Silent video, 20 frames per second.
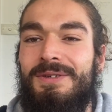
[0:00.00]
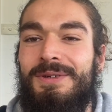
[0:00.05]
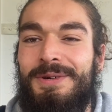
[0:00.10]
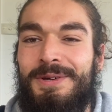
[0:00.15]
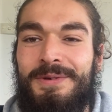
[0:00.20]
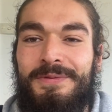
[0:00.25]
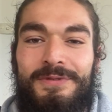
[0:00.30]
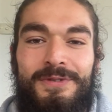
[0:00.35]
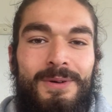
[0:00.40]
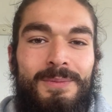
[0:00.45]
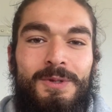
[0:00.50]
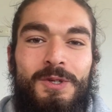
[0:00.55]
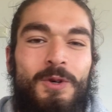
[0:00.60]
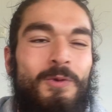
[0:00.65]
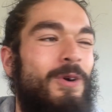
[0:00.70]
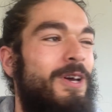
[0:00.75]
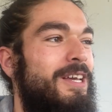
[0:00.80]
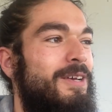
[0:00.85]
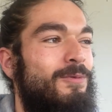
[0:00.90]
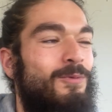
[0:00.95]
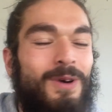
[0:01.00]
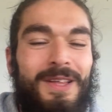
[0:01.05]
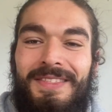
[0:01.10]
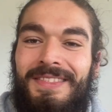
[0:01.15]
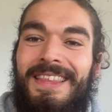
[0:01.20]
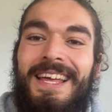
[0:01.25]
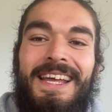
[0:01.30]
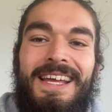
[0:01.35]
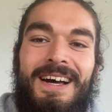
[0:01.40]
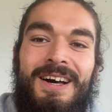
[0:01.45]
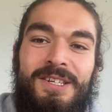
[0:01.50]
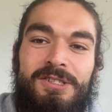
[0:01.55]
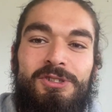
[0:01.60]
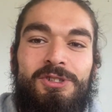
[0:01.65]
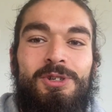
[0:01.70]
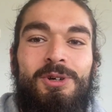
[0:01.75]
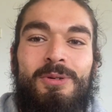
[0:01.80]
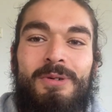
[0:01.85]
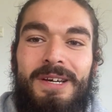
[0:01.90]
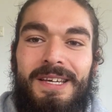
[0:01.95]
you from doing what they are
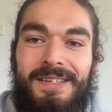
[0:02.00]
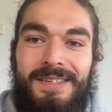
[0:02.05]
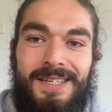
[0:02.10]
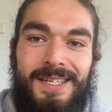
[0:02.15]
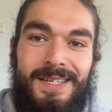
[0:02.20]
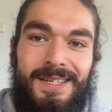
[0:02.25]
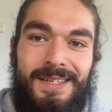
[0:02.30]
doing?